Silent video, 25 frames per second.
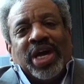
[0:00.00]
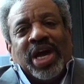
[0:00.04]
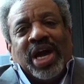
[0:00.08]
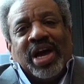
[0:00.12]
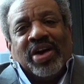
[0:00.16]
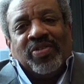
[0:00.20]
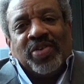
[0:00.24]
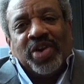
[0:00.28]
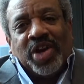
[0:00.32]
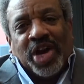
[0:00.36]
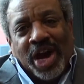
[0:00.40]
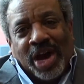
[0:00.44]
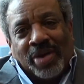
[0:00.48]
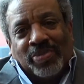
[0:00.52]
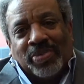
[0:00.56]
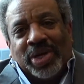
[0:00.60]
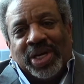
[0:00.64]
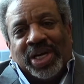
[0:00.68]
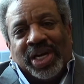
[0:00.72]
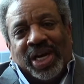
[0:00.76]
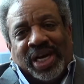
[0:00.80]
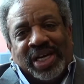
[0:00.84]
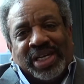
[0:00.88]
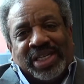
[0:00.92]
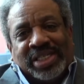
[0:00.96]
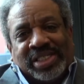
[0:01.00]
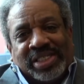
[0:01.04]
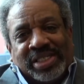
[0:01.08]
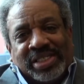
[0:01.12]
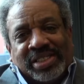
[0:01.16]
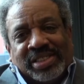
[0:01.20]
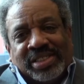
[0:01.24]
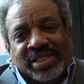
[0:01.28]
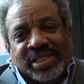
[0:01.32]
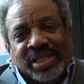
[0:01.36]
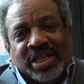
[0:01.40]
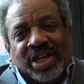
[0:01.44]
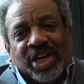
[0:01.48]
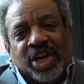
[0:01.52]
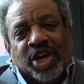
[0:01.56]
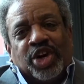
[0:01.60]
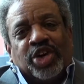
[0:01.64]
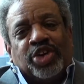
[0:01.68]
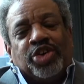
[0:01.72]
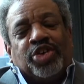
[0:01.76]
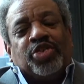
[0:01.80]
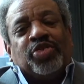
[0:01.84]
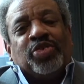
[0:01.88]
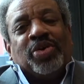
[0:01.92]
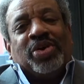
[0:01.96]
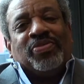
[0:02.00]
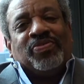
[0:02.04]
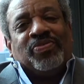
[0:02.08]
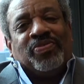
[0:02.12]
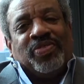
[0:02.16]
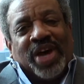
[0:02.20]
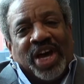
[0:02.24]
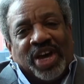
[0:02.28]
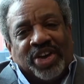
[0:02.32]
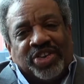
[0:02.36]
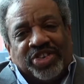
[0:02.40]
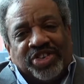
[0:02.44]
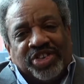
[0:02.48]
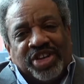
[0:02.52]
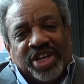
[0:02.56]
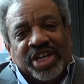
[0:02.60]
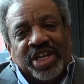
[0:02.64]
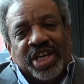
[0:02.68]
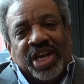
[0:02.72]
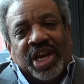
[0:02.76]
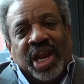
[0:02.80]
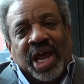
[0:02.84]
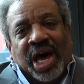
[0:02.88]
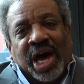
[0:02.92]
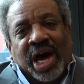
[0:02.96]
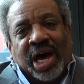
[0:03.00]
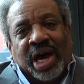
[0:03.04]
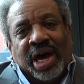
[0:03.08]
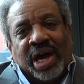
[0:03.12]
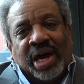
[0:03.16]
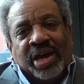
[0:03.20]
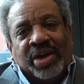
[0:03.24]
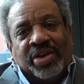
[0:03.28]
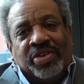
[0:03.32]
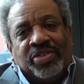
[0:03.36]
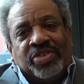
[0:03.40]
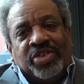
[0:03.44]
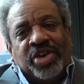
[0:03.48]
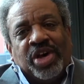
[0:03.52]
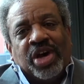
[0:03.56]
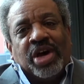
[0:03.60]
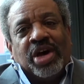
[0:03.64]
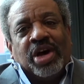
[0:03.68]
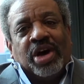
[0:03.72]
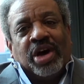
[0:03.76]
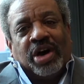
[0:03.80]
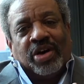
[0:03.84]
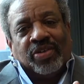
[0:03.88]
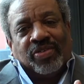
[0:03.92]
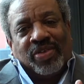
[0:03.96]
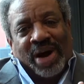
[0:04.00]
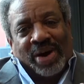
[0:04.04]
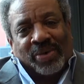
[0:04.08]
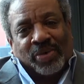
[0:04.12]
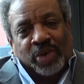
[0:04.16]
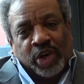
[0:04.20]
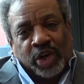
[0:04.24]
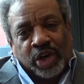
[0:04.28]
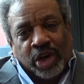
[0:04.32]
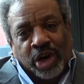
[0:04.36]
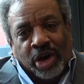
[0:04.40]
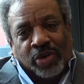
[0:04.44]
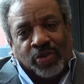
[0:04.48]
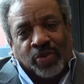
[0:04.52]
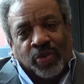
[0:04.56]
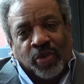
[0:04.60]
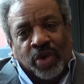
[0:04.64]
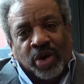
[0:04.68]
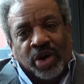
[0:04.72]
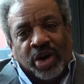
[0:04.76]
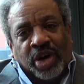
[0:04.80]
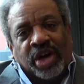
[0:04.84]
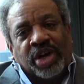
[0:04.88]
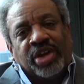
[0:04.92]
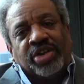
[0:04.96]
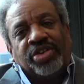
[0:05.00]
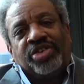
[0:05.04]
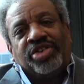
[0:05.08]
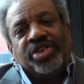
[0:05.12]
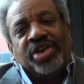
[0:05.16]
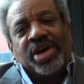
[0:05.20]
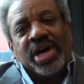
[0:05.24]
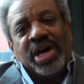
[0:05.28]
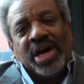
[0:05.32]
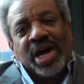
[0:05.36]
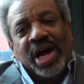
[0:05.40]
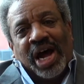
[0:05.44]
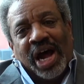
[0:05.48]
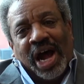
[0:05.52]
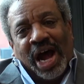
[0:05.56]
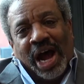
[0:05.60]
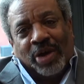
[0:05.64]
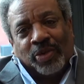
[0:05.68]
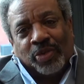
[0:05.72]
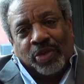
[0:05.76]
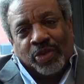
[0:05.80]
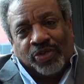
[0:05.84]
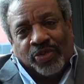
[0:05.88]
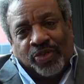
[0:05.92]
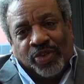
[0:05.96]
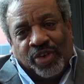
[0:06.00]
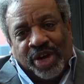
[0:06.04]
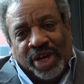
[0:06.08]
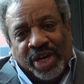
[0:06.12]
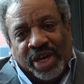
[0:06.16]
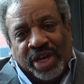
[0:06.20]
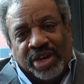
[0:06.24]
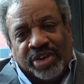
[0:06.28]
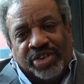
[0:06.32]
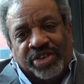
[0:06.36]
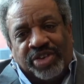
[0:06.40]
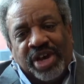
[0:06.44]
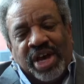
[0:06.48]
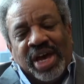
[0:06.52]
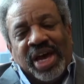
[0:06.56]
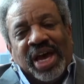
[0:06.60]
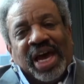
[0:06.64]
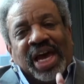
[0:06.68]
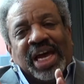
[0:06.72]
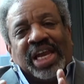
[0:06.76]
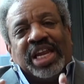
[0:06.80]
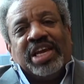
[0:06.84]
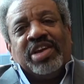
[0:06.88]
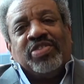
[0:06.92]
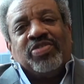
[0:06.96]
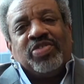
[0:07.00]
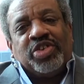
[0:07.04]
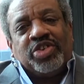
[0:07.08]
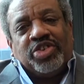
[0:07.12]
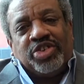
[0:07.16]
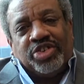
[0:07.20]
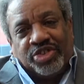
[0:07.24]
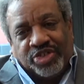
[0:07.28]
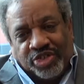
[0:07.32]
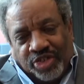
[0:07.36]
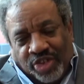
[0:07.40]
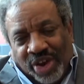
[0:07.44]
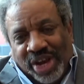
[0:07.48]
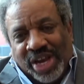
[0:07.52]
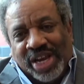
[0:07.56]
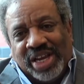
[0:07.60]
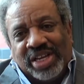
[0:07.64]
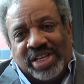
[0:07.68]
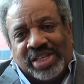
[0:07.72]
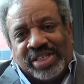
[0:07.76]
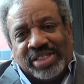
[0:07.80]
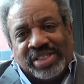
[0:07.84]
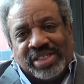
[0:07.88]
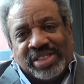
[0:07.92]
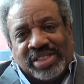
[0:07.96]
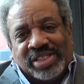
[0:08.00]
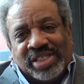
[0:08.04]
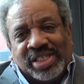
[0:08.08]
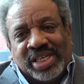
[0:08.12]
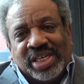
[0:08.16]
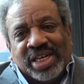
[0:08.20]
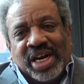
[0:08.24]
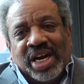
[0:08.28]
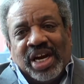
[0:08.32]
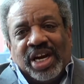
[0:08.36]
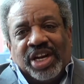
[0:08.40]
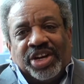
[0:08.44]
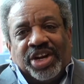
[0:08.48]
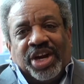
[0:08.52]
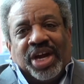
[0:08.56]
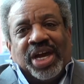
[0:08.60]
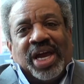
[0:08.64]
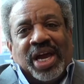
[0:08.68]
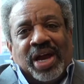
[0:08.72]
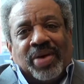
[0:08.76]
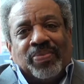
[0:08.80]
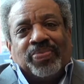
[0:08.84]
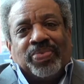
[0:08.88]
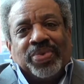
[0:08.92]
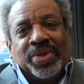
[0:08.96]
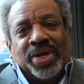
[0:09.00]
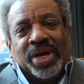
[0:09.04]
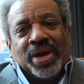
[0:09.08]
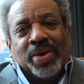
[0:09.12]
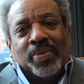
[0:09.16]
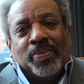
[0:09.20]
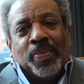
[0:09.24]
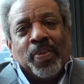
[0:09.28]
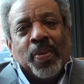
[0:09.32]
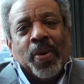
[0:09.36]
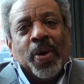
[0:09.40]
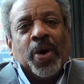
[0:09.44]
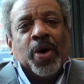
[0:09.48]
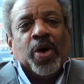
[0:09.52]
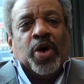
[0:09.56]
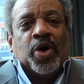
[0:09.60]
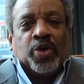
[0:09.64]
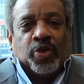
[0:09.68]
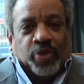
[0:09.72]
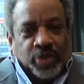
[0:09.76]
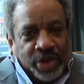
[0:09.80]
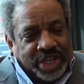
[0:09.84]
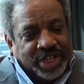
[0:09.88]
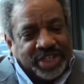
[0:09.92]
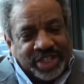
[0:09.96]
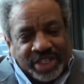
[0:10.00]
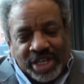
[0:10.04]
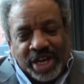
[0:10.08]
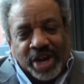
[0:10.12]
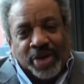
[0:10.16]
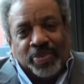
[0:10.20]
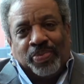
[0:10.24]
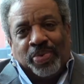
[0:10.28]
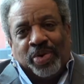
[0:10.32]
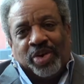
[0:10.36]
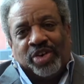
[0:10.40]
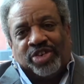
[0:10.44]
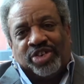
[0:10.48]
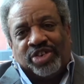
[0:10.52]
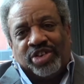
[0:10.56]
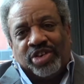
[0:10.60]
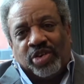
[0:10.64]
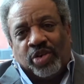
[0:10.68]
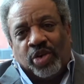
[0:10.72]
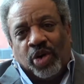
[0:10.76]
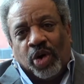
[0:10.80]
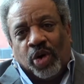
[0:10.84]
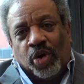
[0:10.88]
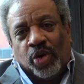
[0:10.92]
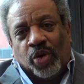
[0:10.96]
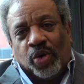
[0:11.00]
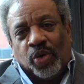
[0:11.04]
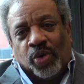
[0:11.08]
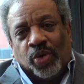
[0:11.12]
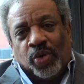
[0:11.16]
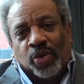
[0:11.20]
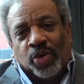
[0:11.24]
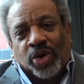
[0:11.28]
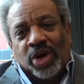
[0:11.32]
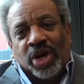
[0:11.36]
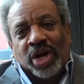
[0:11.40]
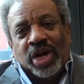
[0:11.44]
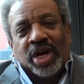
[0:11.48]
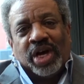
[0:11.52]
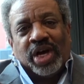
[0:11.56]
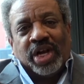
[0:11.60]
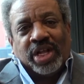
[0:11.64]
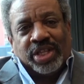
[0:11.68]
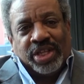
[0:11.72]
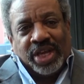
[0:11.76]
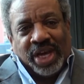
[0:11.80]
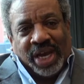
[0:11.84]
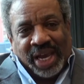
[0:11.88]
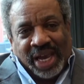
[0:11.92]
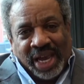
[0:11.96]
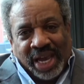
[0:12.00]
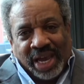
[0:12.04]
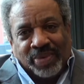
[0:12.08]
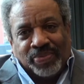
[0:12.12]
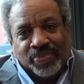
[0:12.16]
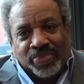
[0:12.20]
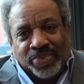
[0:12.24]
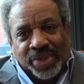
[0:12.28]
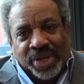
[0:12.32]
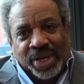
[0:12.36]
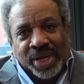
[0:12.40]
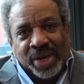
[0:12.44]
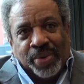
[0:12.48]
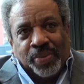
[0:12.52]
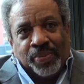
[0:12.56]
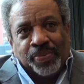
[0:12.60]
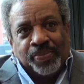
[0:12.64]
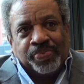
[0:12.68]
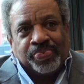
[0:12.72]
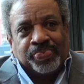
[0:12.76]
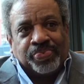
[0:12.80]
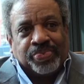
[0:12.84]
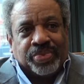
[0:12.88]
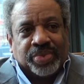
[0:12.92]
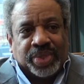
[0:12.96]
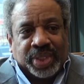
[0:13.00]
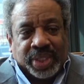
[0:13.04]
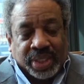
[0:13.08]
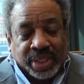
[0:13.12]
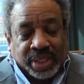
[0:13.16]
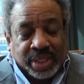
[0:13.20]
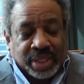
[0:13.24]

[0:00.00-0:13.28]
We have an obligation to invest in the lives of our loved ones, our friends, and even strangers to help them reach their personal goal, to help them